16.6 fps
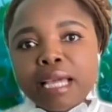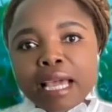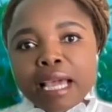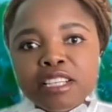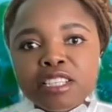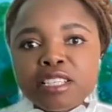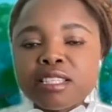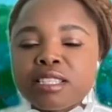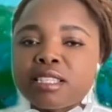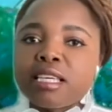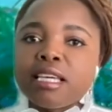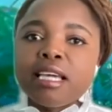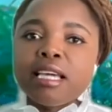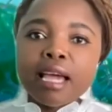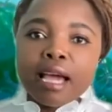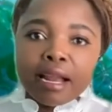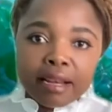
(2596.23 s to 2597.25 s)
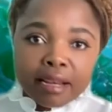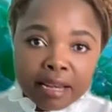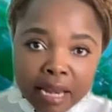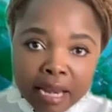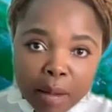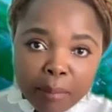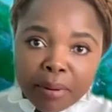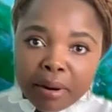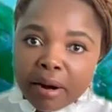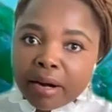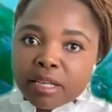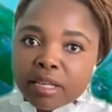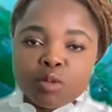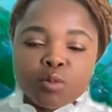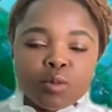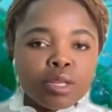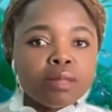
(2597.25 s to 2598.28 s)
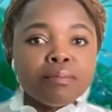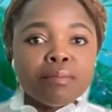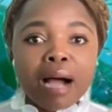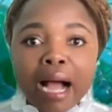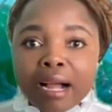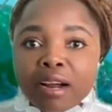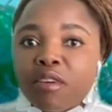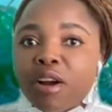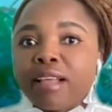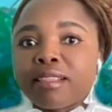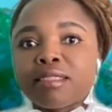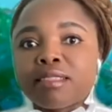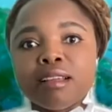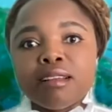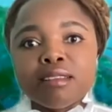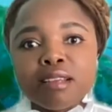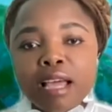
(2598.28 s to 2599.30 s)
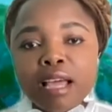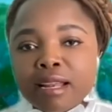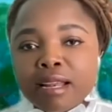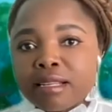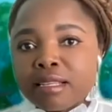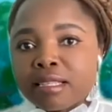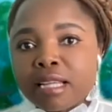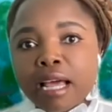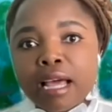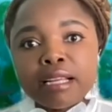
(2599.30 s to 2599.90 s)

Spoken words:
Agency at NEPAD with Margaret and